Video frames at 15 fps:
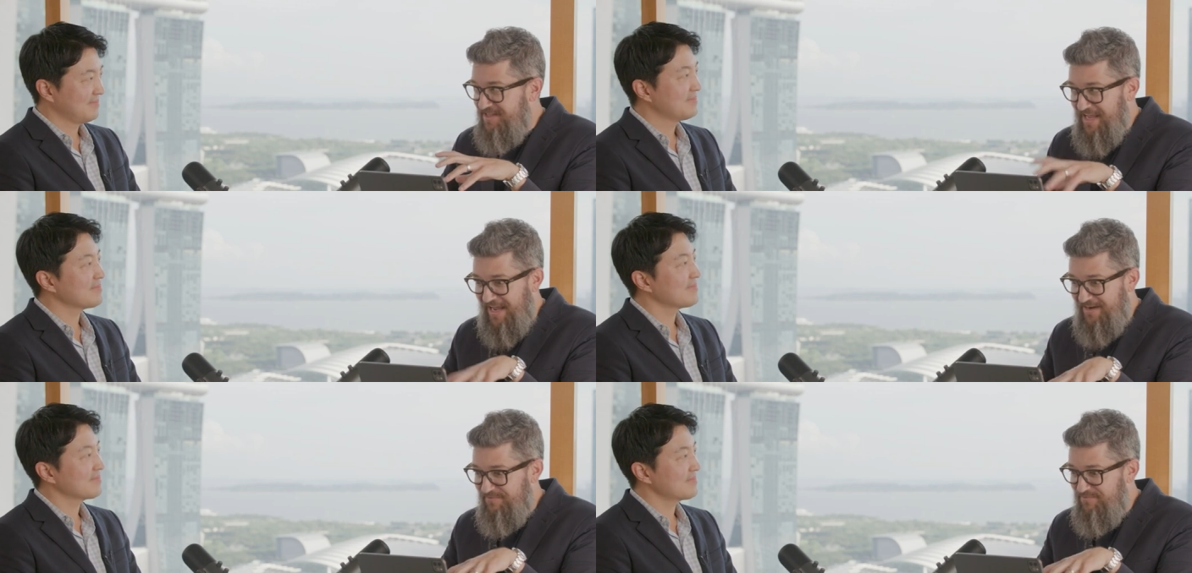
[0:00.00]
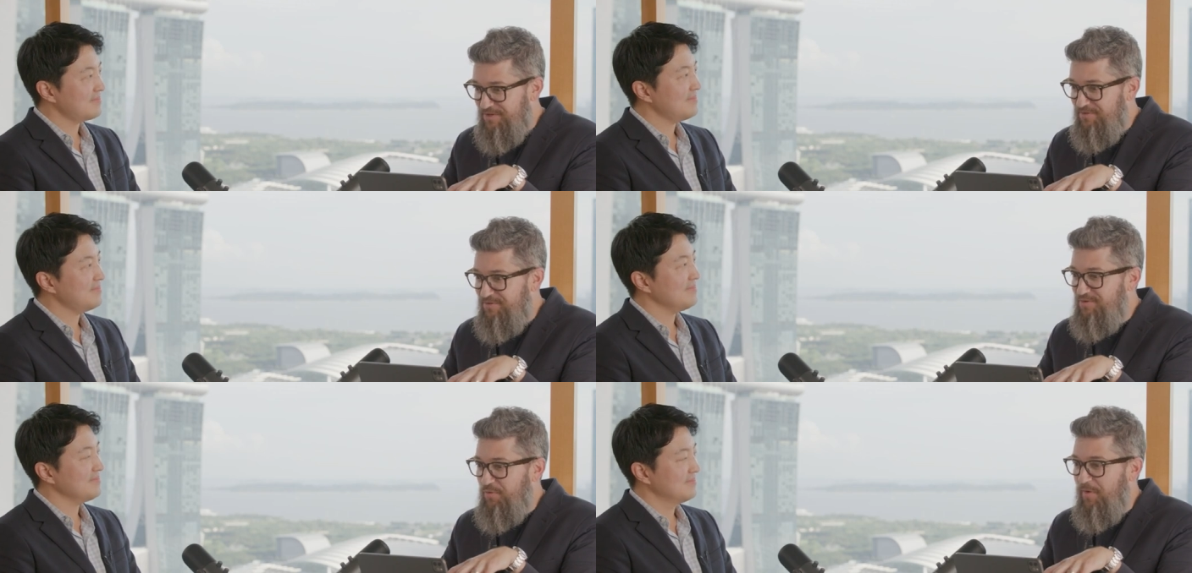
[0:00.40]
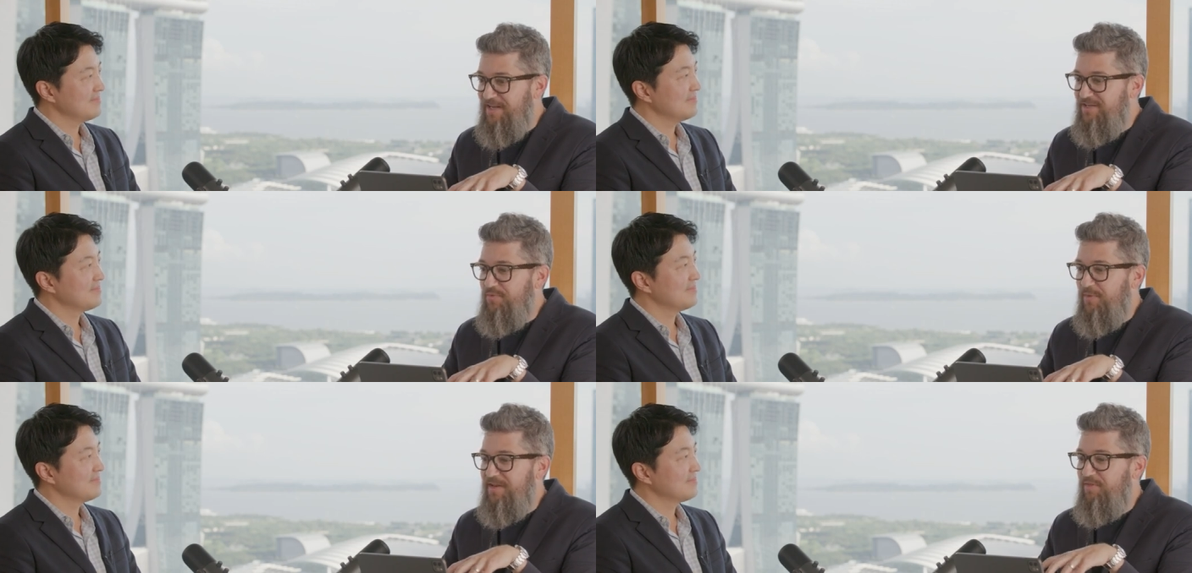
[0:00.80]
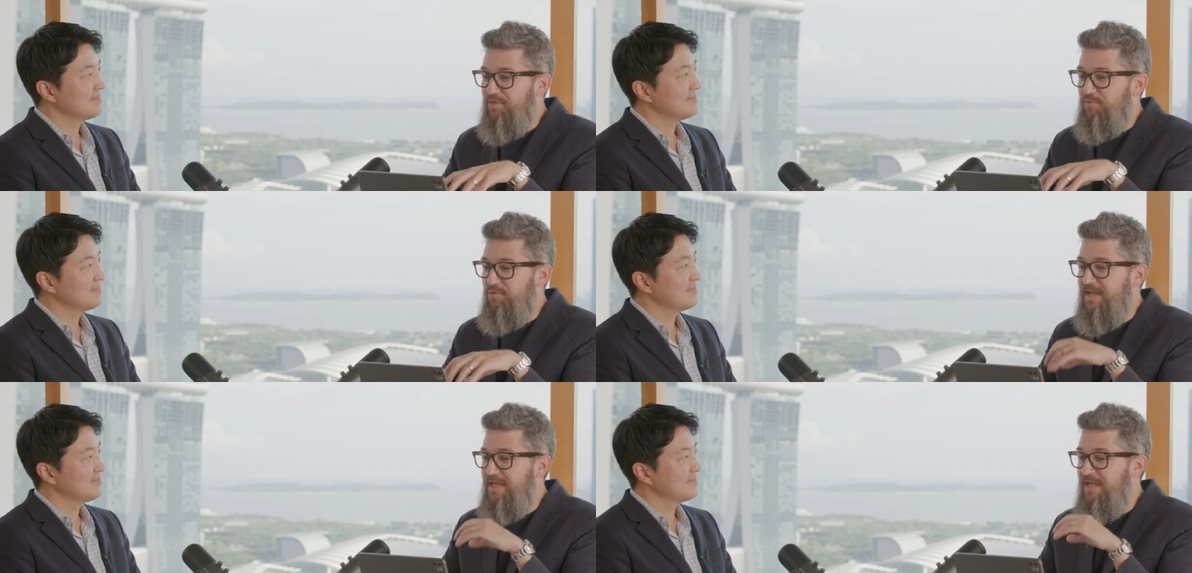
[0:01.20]
Speaker 1: at the end of June
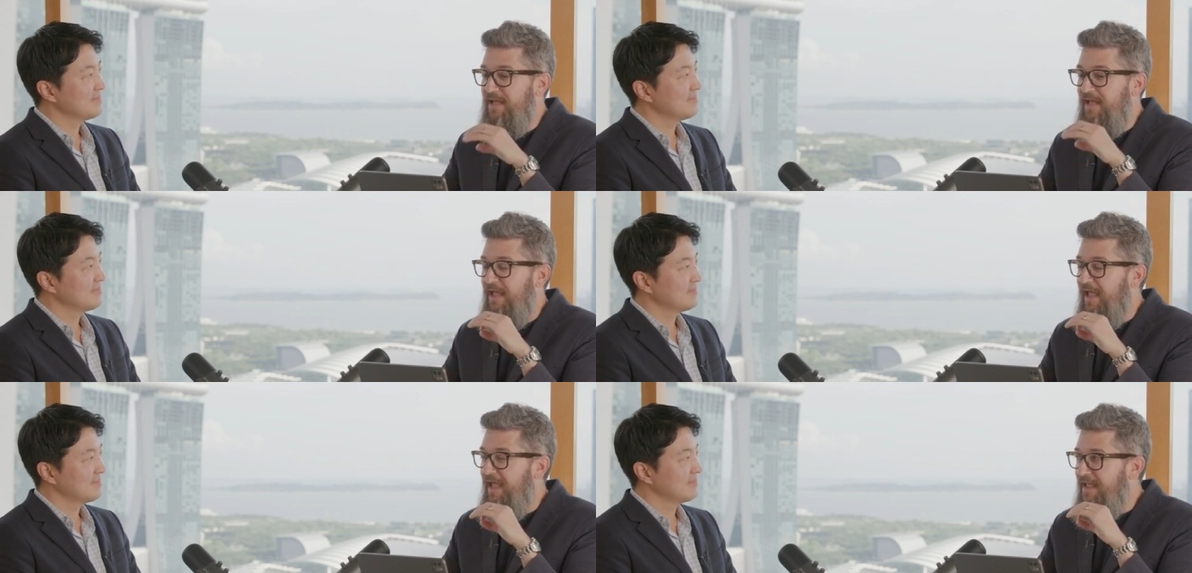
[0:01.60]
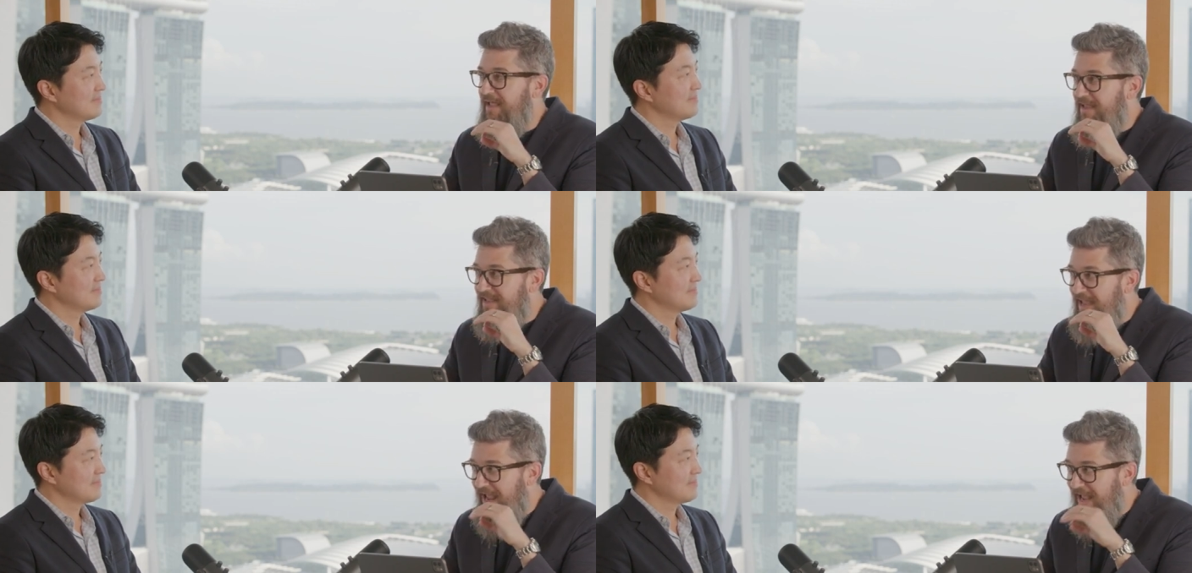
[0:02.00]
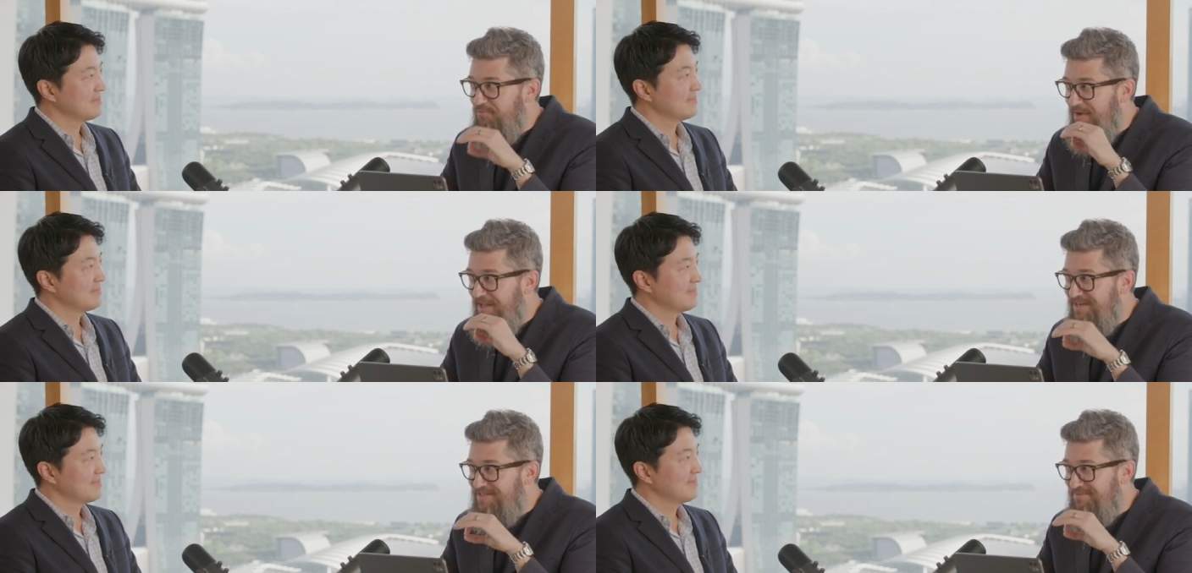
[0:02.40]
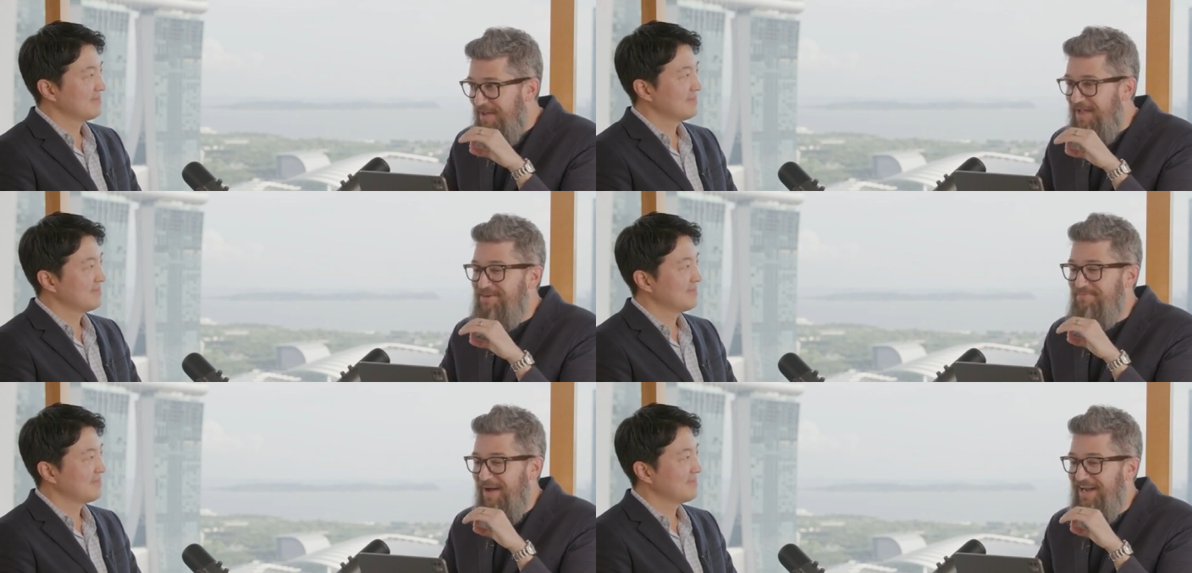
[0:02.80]
2023. Can we
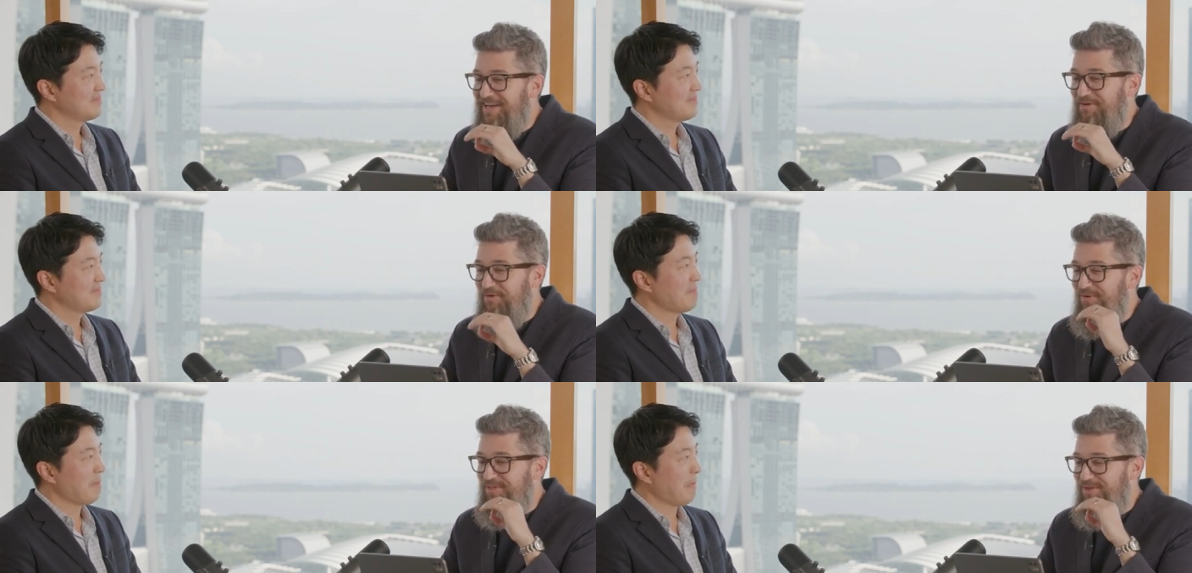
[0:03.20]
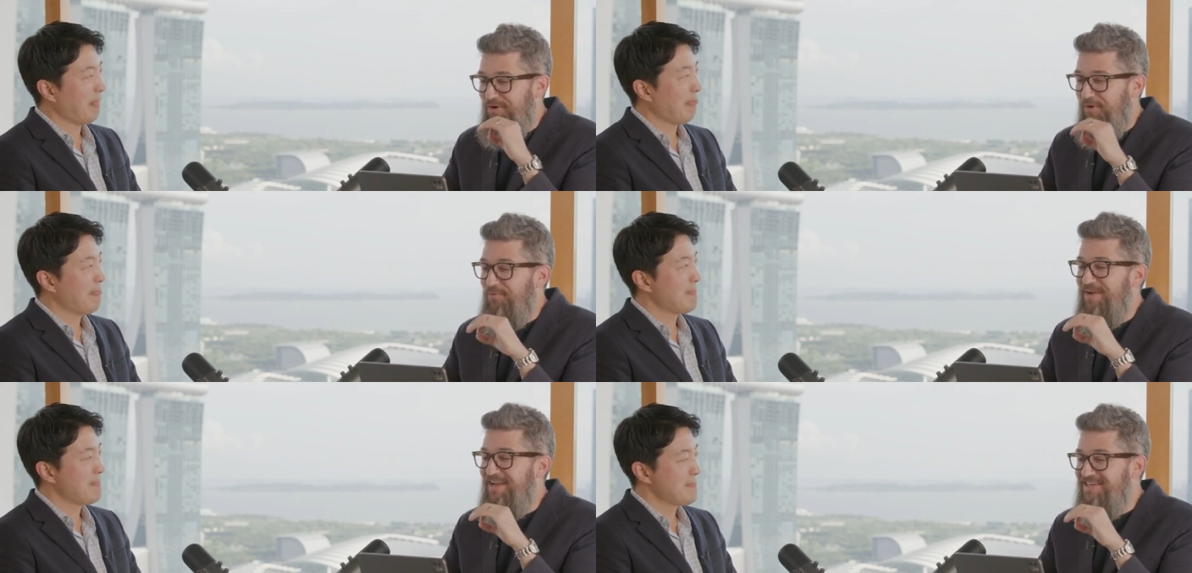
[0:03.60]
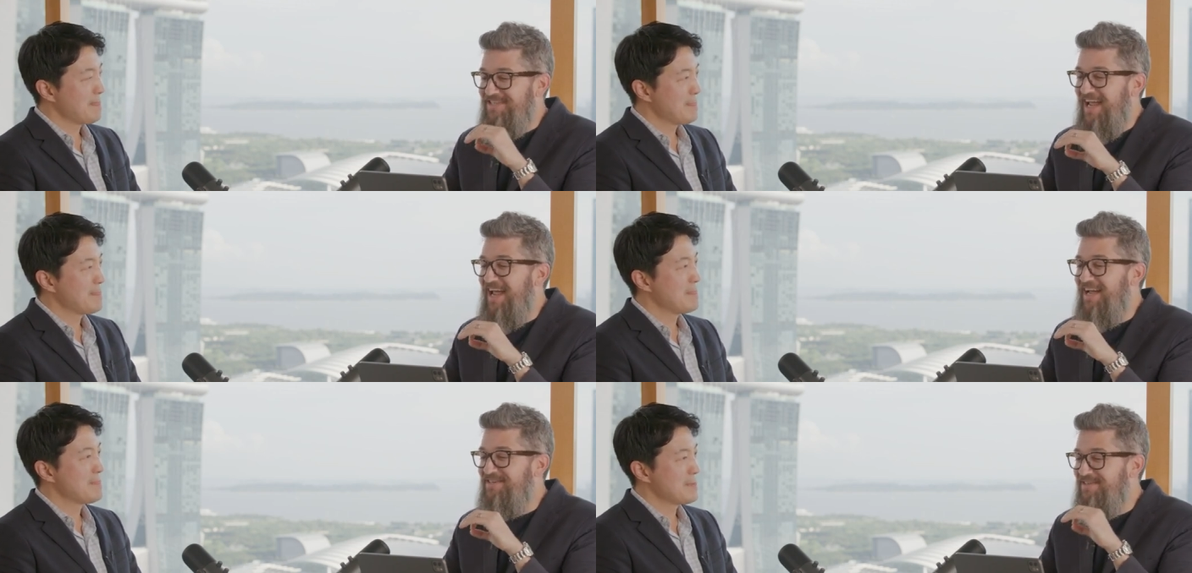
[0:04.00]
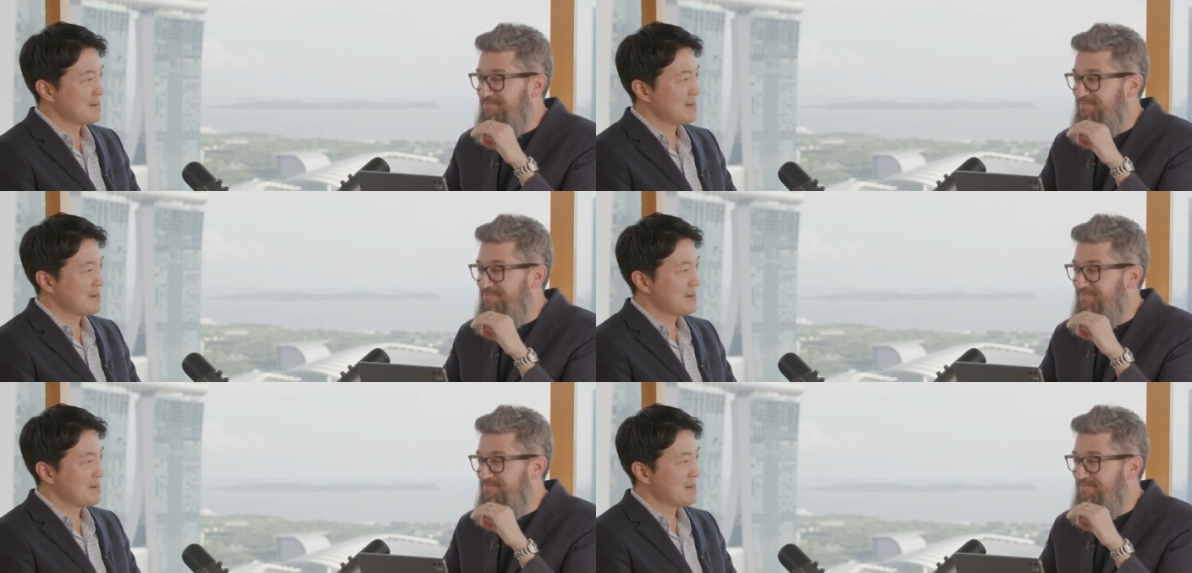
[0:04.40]
expect, Michael, the Korean tax